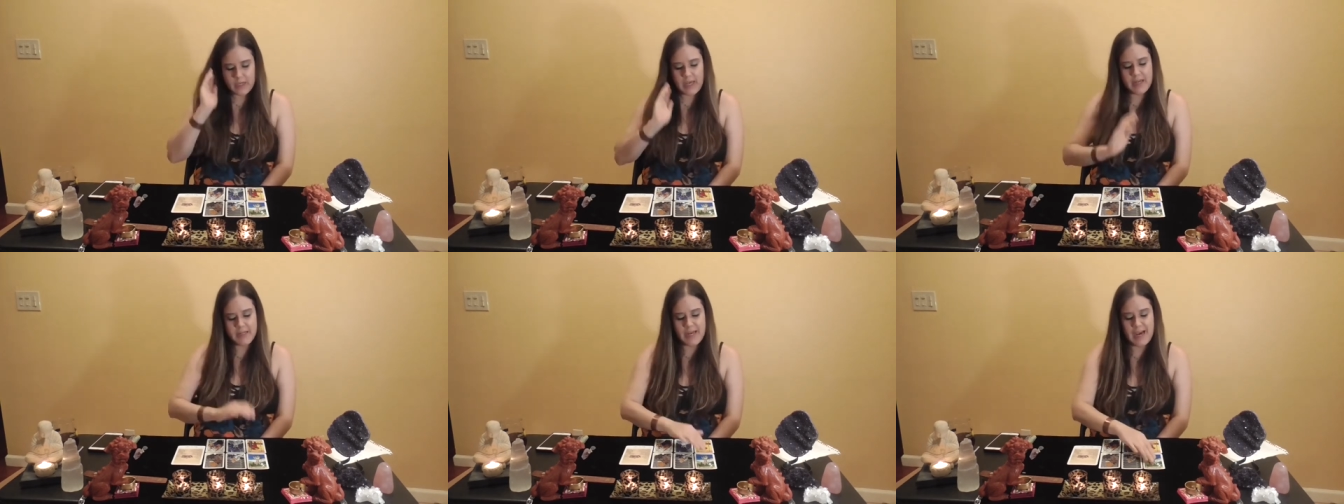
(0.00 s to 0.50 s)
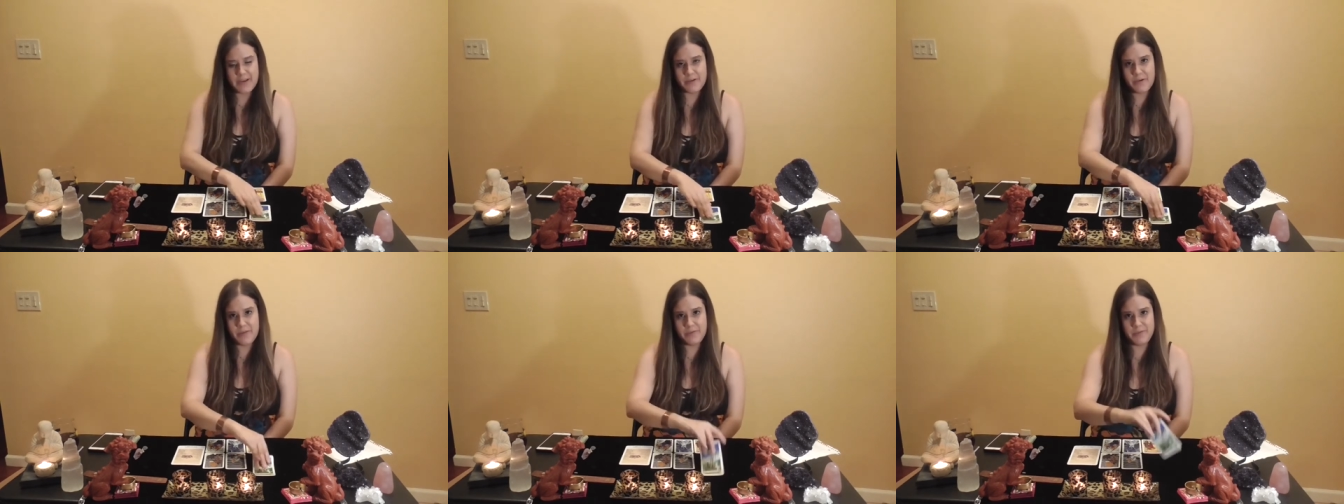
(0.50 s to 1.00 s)
And yeah,
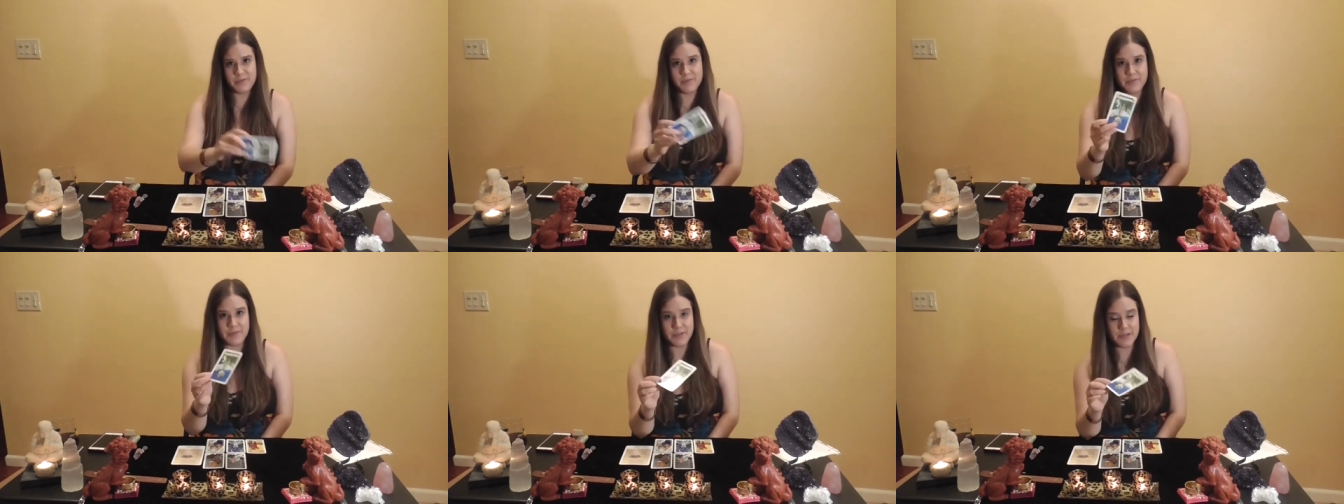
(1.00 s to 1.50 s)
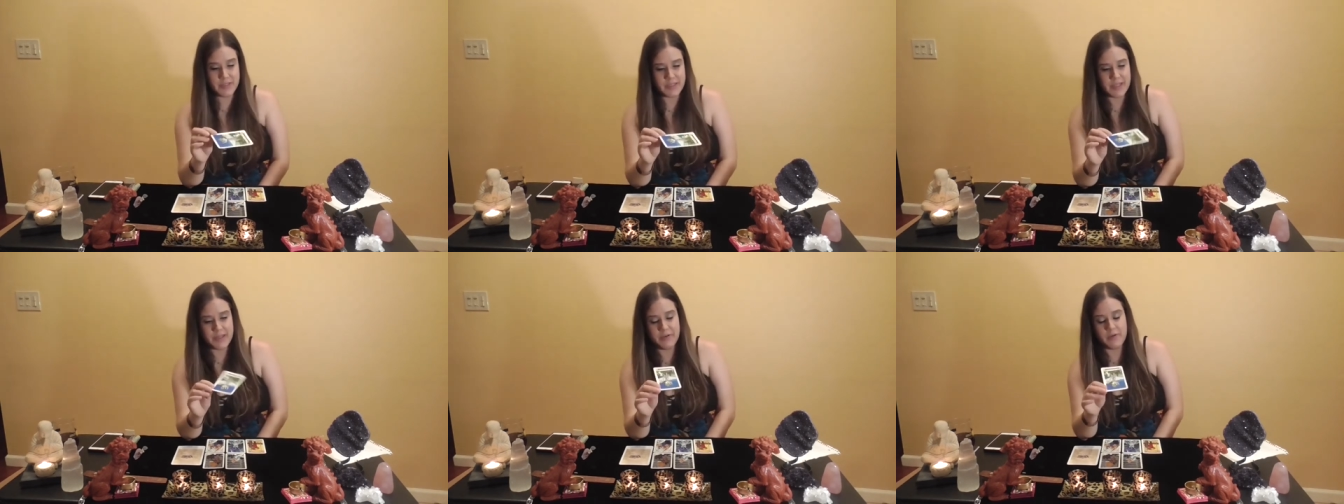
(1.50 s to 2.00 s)
you're in the Fool reverse,
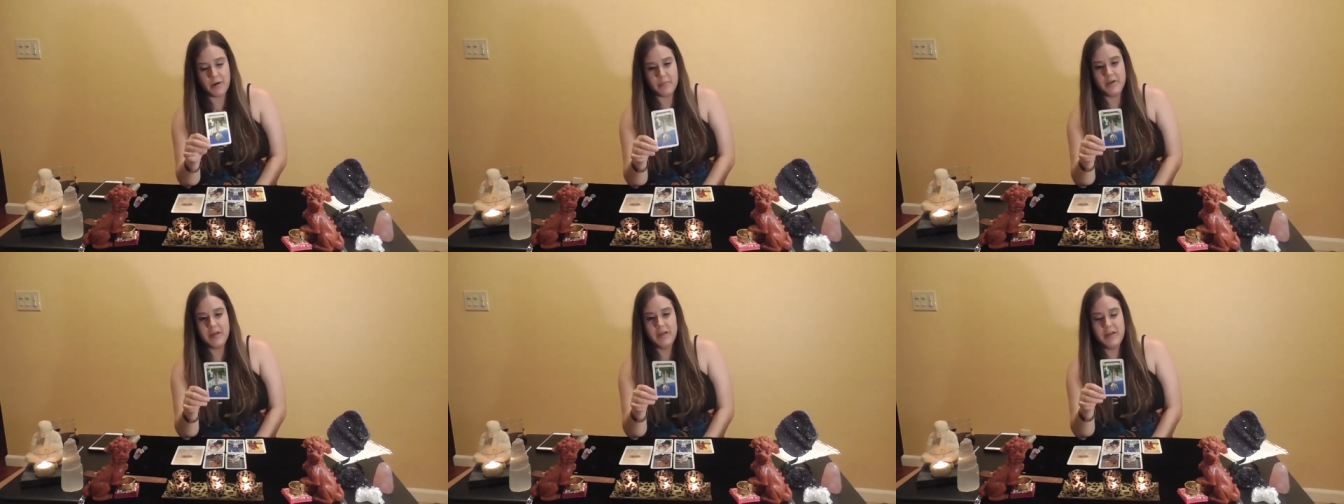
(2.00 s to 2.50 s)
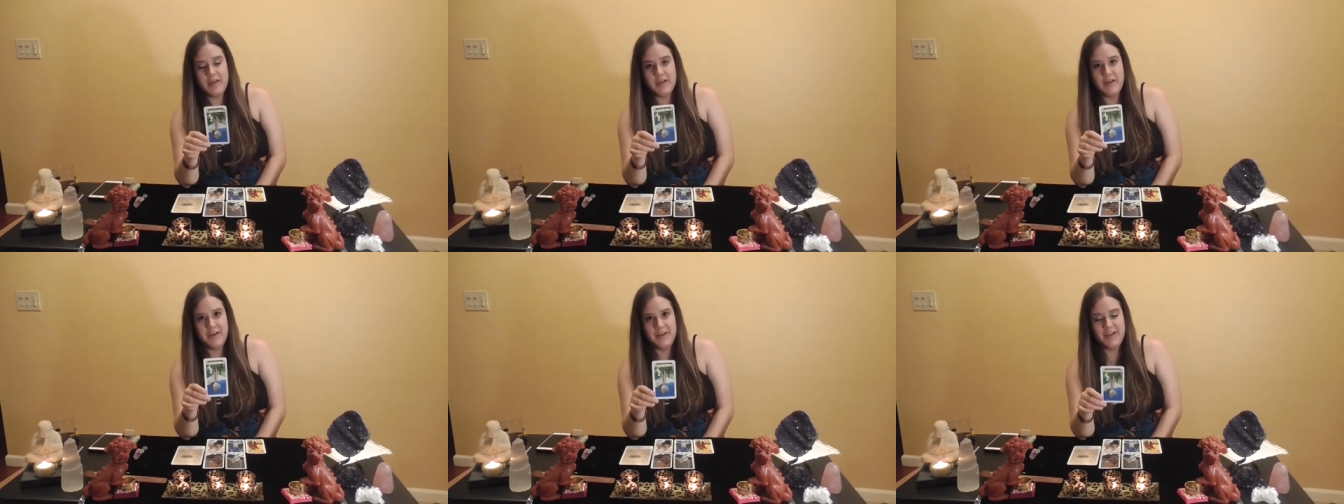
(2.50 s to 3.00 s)
like you are,
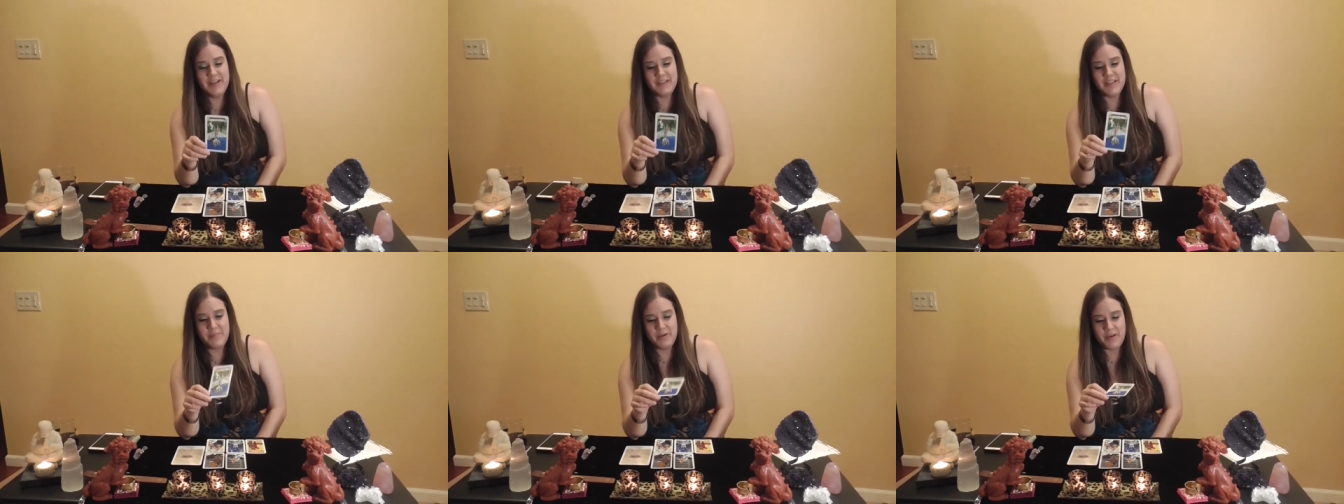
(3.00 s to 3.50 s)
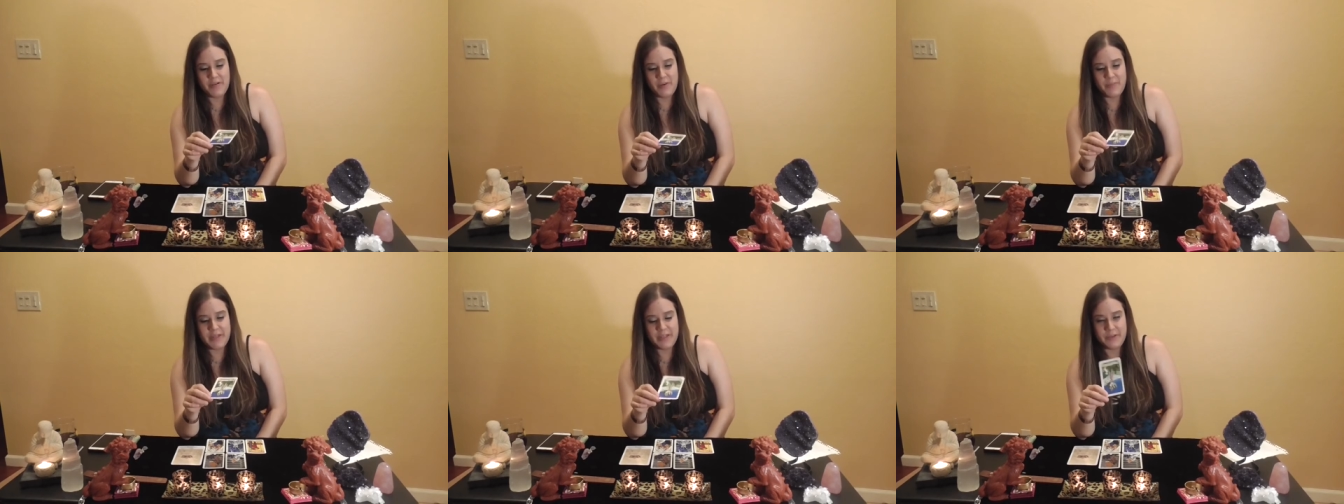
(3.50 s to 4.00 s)
Libra, you are
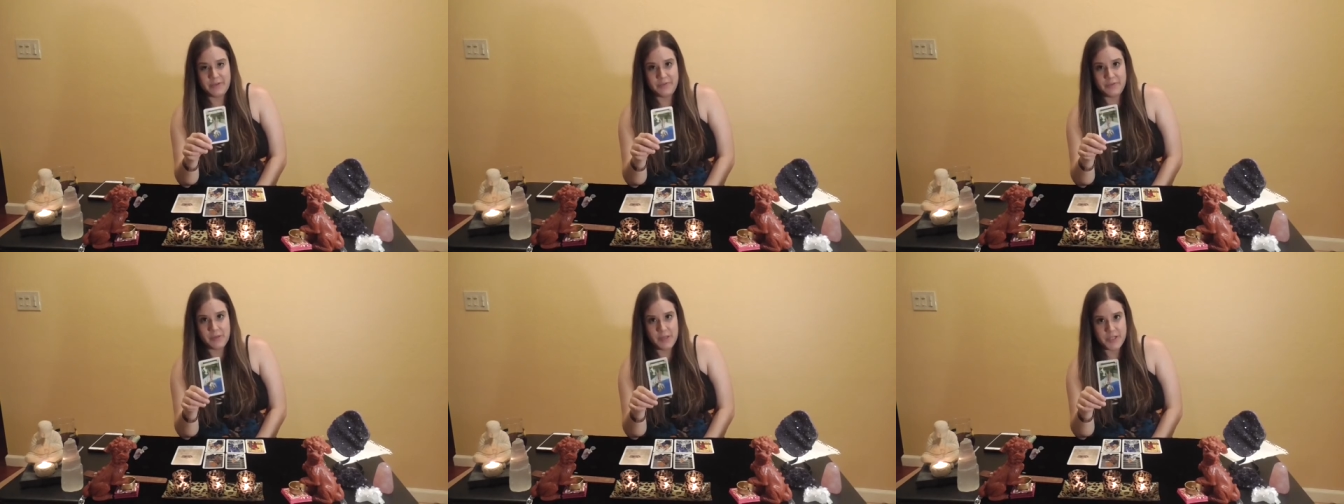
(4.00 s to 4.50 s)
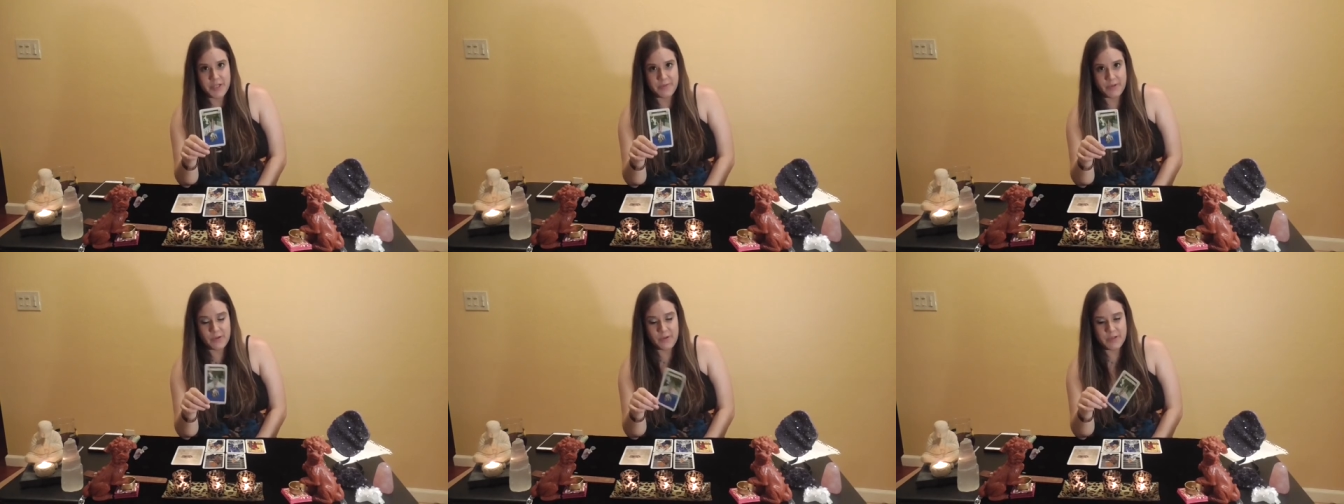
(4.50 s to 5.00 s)
being a little foolish if
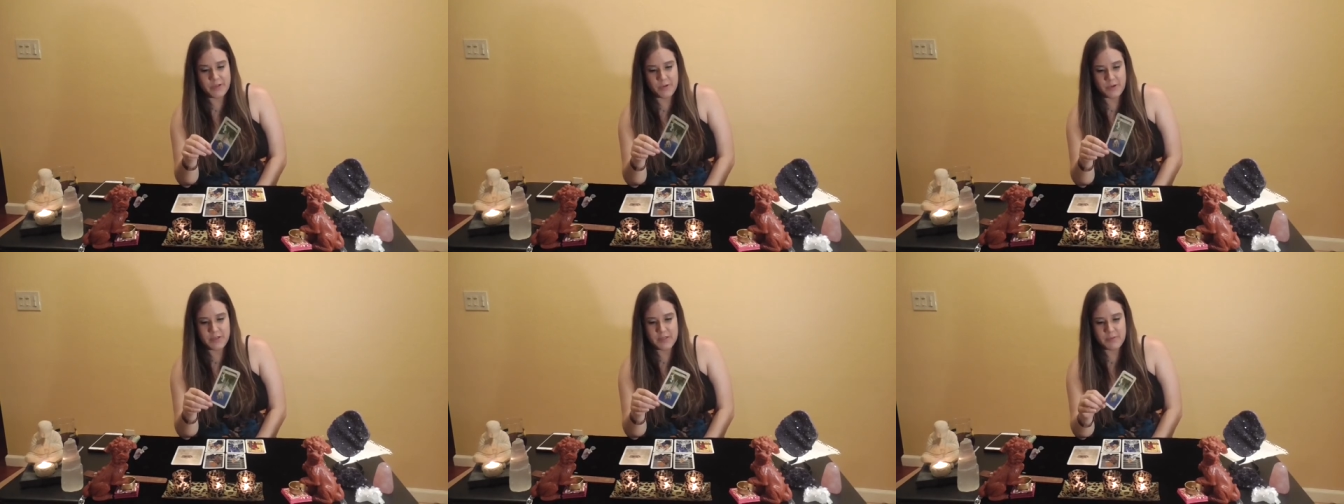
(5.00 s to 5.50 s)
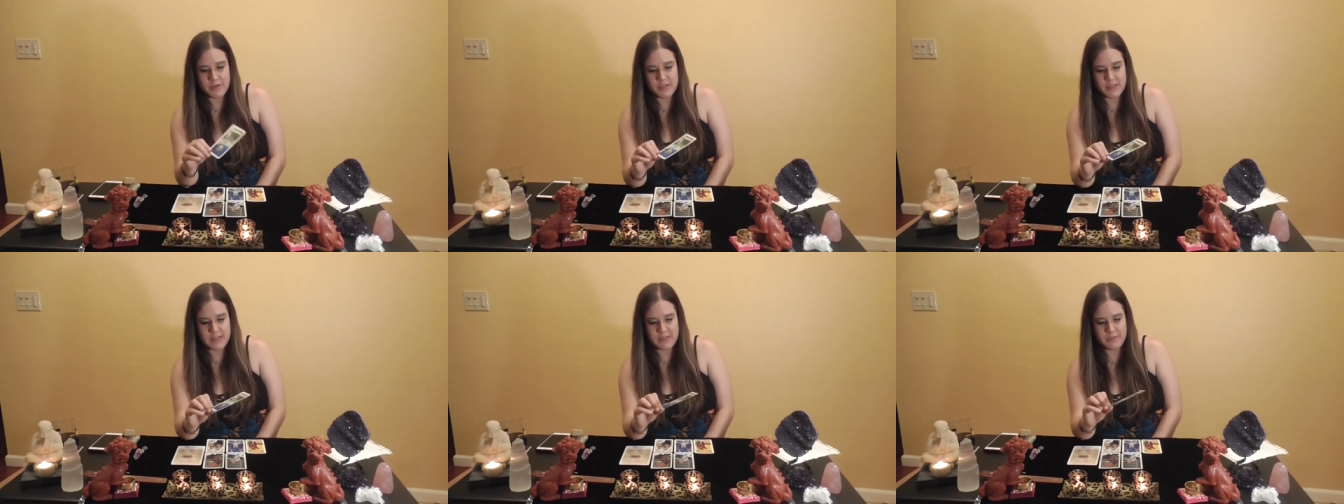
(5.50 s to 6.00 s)
you're going toward this
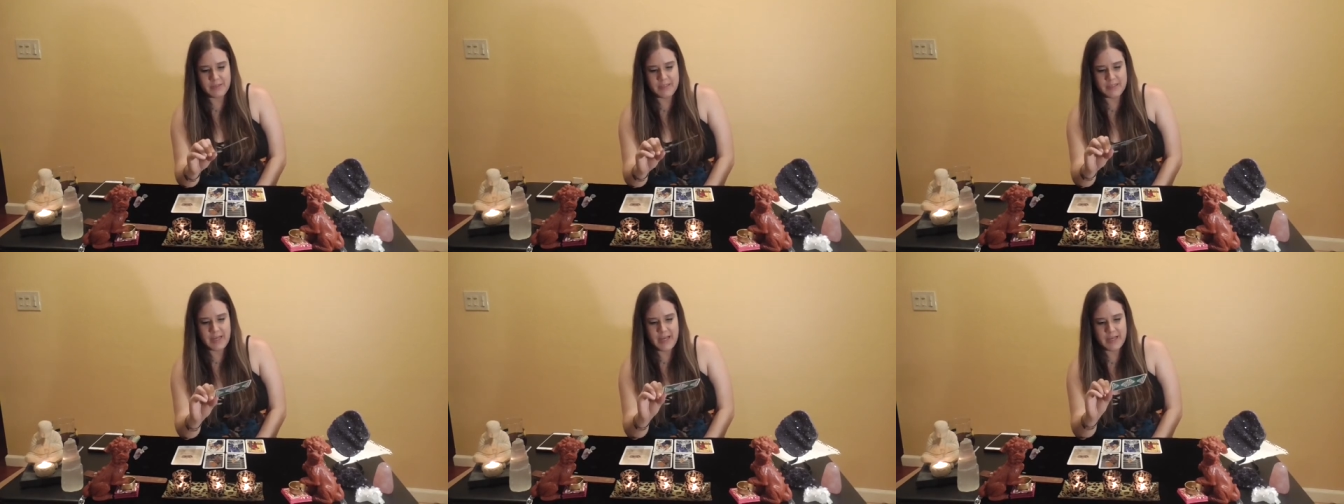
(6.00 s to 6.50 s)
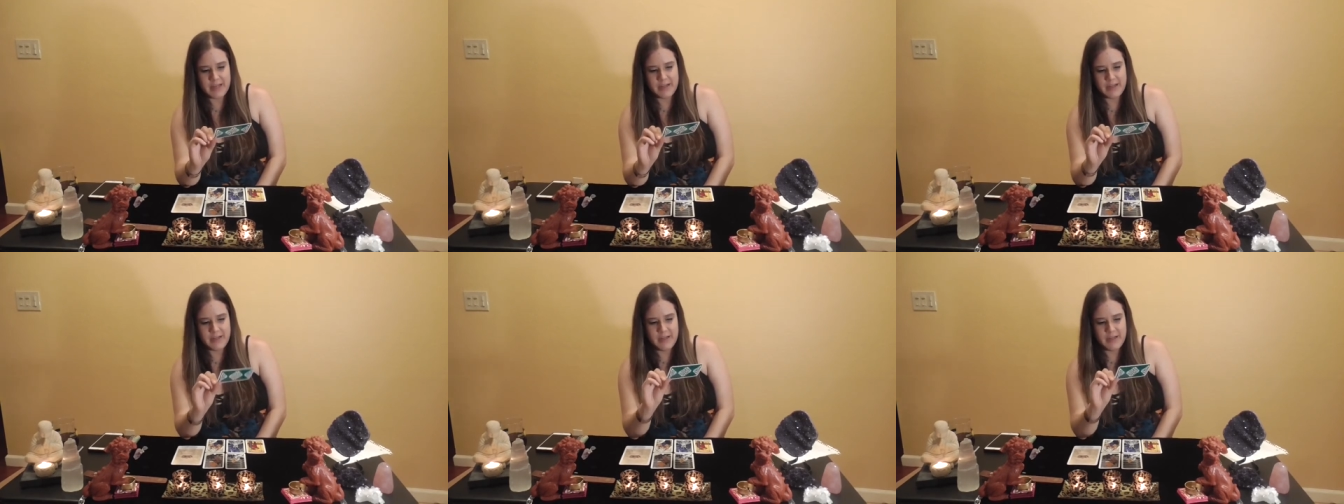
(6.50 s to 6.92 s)
person, that's what it's saying.